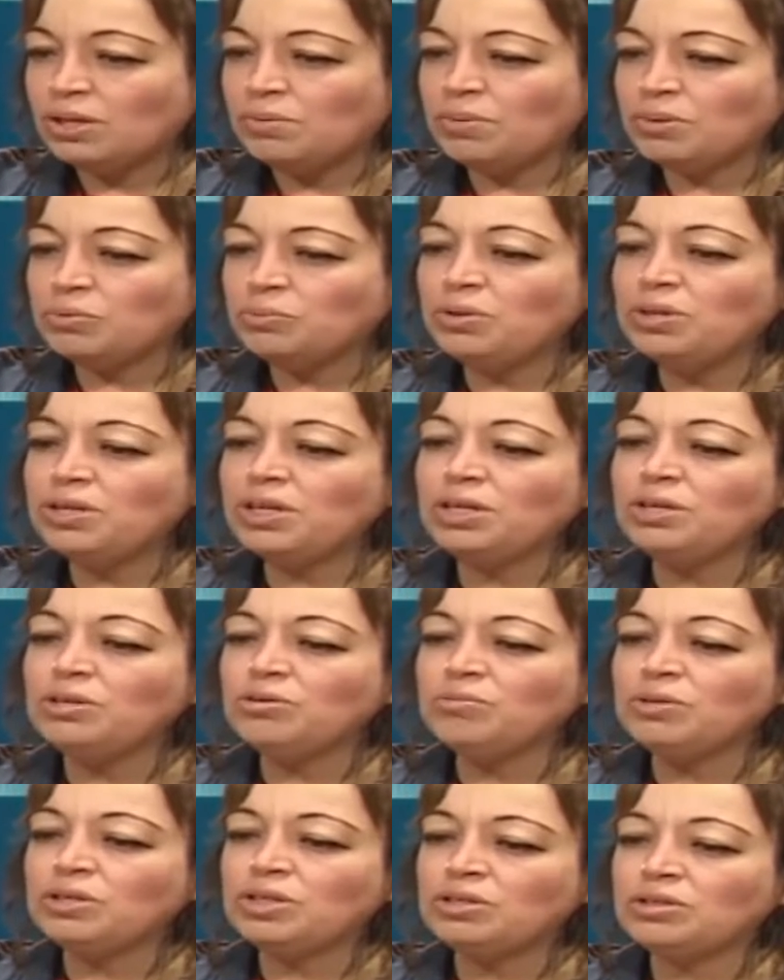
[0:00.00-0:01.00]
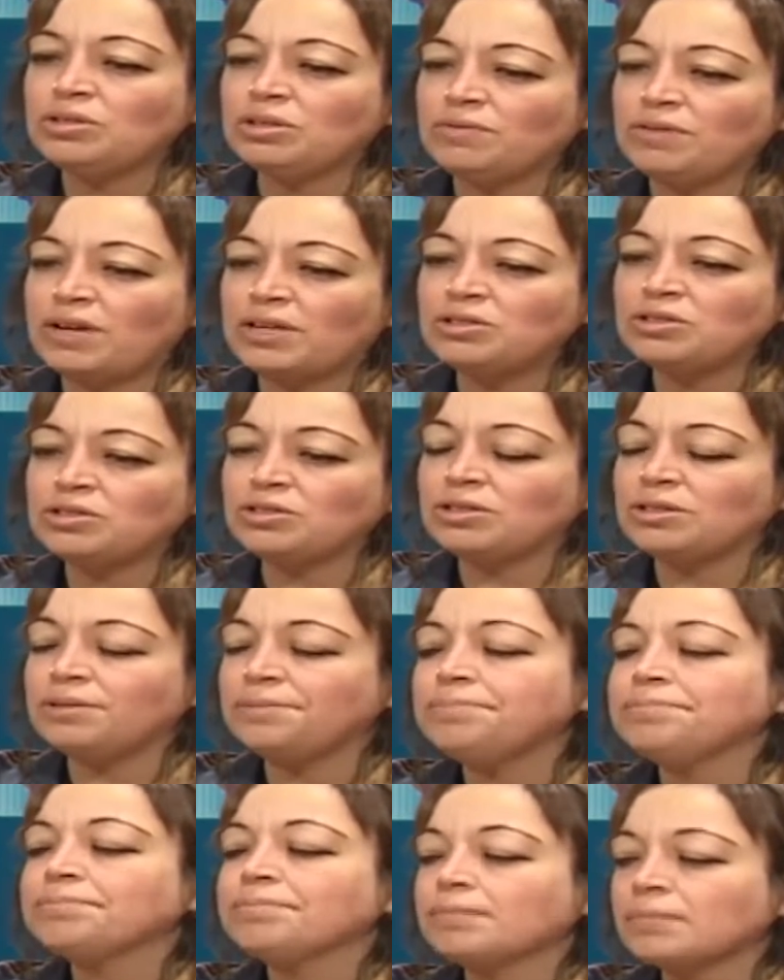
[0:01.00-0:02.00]
But with the human
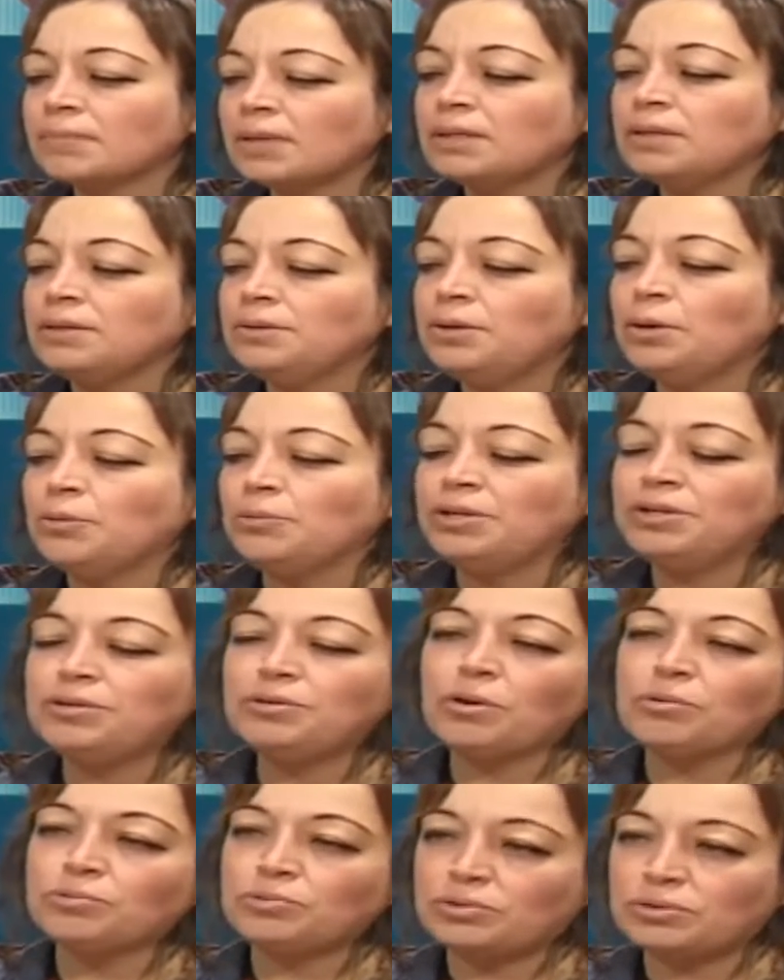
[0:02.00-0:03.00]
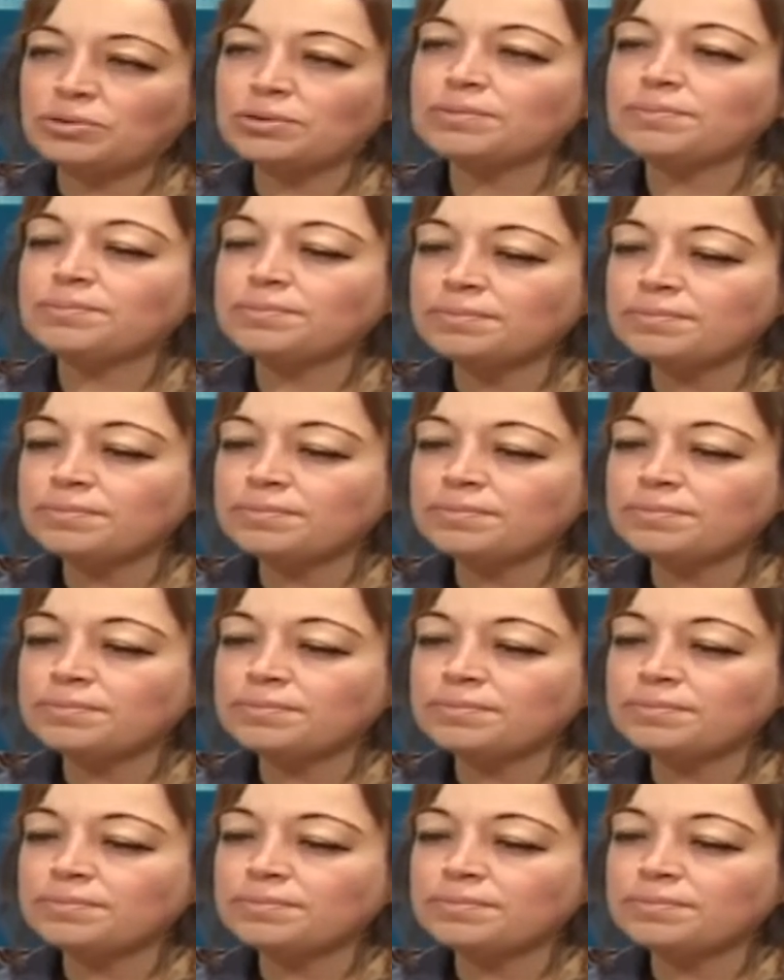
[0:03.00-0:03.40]
intervention, no, they don't.